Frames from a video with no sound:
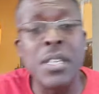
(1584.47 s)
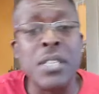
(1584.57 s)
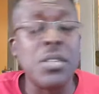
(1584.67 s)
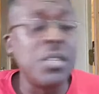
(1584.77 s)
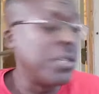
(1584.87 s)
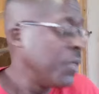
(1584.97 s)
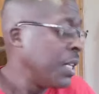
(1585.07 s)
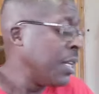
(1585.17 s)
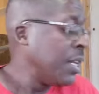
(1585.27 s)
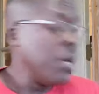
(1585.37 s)
is good
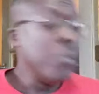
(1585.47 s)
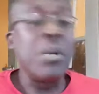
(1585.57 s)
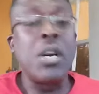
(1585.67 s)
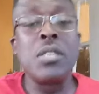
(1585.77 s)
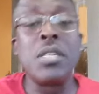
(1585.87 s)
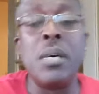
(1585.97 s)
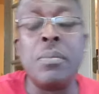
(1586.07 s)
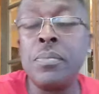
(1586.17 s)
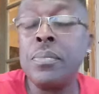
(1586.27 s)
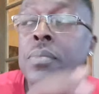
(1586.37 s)
because
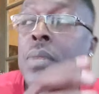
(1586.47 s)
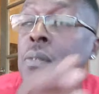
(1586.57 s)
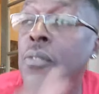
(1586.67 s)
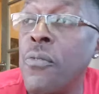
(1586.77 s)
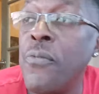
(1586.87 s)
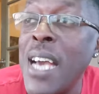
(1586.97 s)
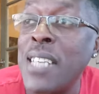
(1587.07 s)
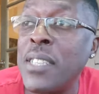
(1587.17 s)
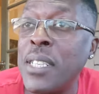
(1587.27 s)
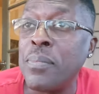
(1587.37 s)

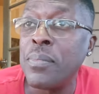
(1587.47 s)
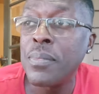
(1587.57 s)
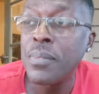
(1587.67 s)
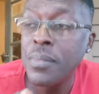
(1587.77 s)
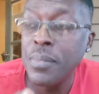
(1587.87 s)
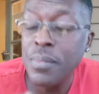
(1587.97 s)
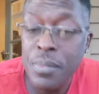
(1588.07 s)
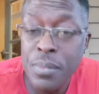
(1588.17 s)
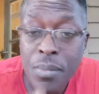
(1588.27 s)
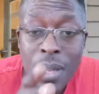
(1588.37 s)
fasting
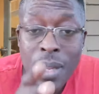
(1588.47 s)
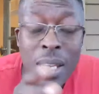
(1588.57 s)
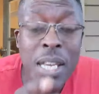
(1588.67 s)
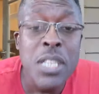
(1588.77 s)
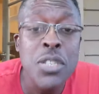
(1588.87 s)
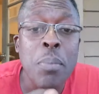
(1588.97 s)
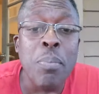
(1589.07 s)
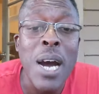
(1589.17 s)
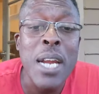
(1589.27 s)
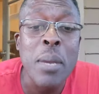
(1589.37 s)
gives your
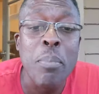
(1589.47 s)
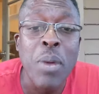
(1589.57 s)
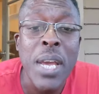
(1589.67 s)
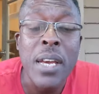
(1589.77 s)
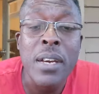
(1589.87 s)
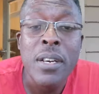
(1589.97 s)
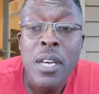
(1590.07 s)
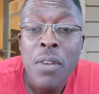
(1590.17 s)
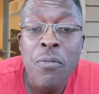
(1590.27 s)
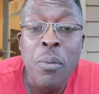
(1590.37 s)
body a break
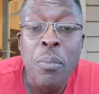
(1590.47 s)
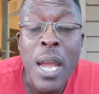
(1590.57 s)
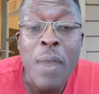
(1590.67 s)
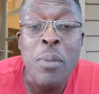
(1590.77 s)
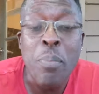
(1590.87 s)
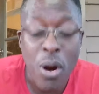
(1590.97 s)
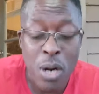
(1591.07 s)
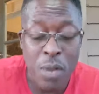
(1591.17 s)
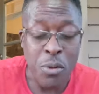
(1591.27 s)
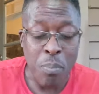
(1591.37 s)
from every part
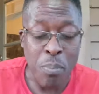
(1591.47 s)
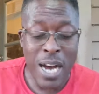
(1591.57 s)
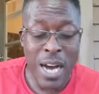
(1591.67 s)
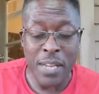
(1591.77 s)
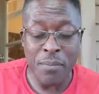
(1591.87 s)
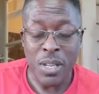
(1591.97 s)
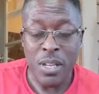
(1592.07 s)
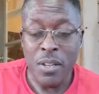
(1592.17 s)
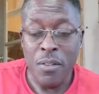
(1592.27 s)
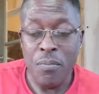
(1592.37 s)
of your body
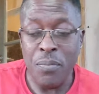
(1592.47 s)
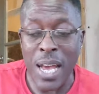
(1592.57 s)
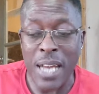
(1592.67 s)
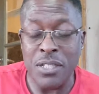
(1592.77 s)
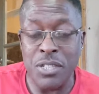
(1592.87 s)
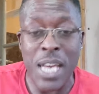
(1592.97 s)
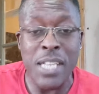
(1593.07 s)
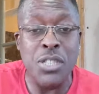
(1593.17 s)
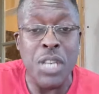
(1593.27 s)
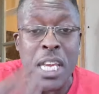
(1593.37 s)
that
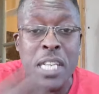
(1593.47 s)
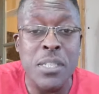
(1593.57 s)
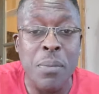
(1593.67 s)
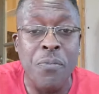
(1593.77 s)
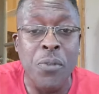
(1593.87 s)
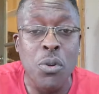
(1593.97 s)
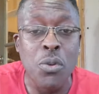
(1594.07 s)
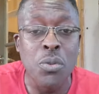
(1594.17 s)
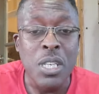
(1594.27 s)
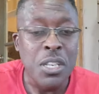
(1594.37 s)
takes to eat some
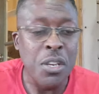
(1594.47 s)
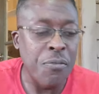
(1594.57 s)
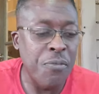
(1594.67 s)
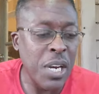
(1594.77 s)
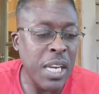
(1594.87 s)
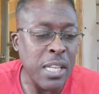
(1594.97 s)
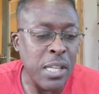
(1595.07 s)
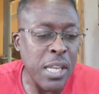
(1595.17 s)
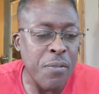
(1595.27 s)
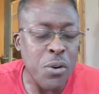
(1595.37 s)
food. Your fucking
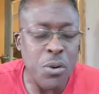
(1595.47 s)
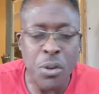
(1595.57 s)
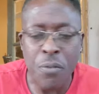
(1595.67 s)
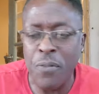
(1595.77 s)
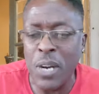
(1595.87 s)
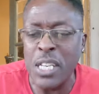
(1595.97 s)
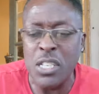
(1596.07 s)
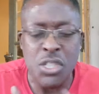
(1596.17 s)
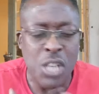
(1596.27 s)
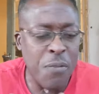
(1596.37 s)
liver, your fucking
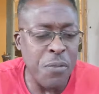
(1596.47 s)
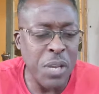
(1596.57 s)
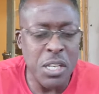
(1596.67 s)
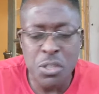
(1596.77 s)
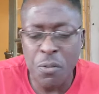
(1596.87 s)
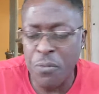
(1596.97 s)
esophagus, your